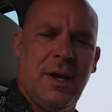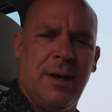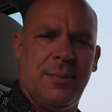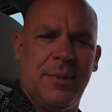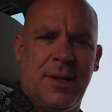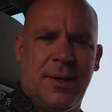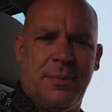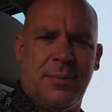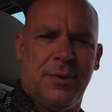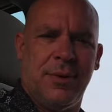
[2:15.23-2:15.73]
yeah,
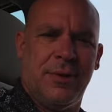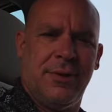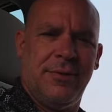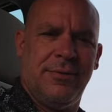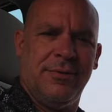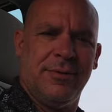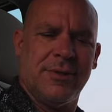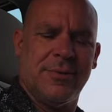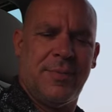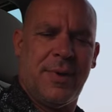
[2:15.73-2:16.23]
I'm the emperor of the
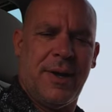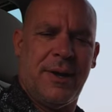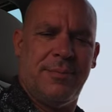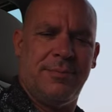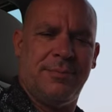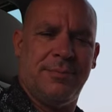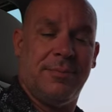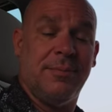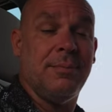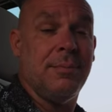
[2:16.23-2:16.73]
universe,
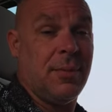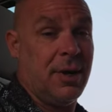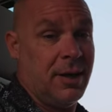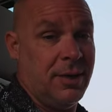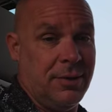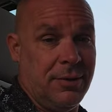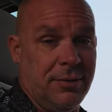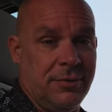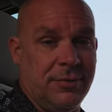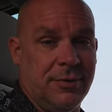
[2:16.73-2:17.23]
babe.
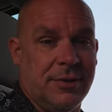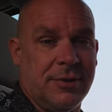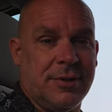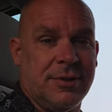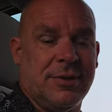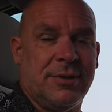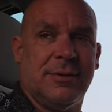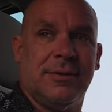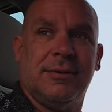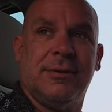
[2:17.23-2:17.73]
My
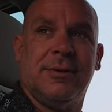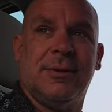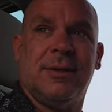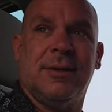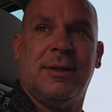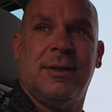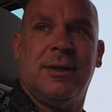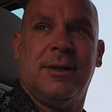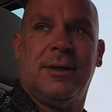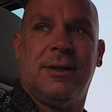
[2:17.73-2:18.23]
universe.
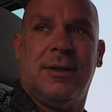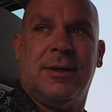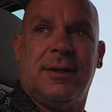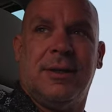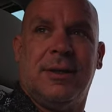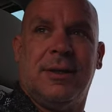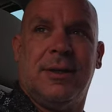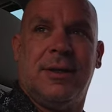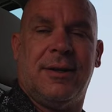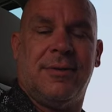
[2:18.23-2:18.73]

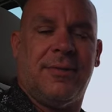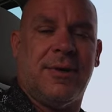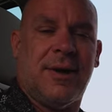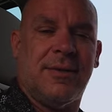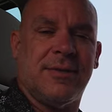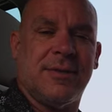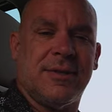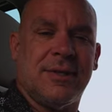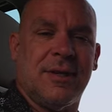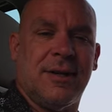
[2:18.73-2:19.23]
And if I
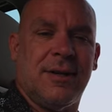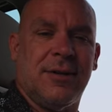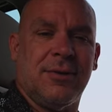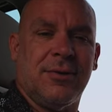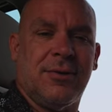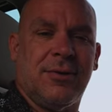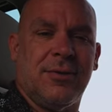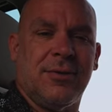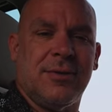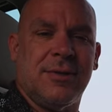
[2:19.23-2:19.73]
have to sit on
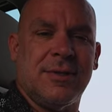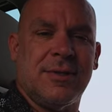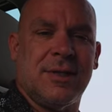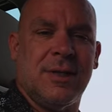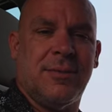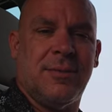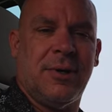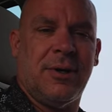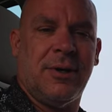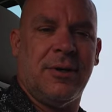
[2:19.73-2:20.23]
the corner and
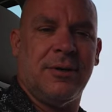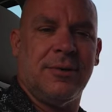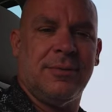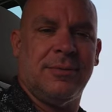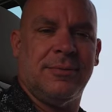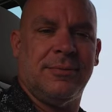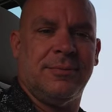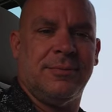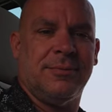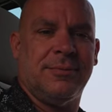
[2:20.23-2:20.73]
sell my art
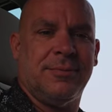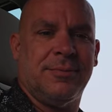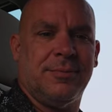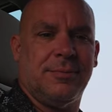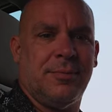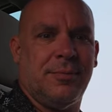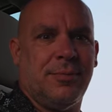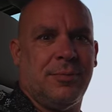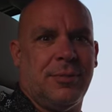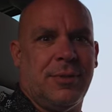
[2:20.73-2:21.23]
and
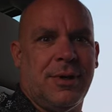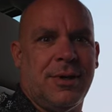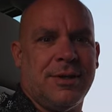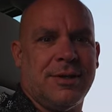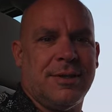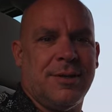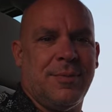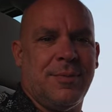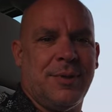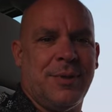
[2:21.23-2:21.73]
pray
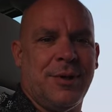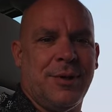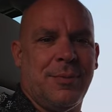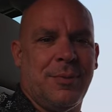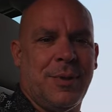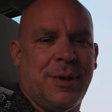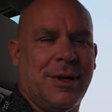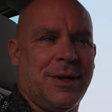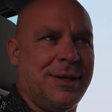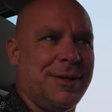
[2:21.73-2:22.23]
somebody will
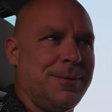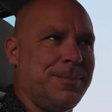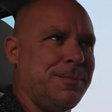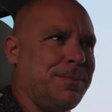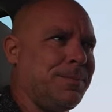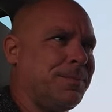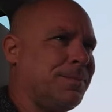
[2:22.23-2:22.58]
buy it.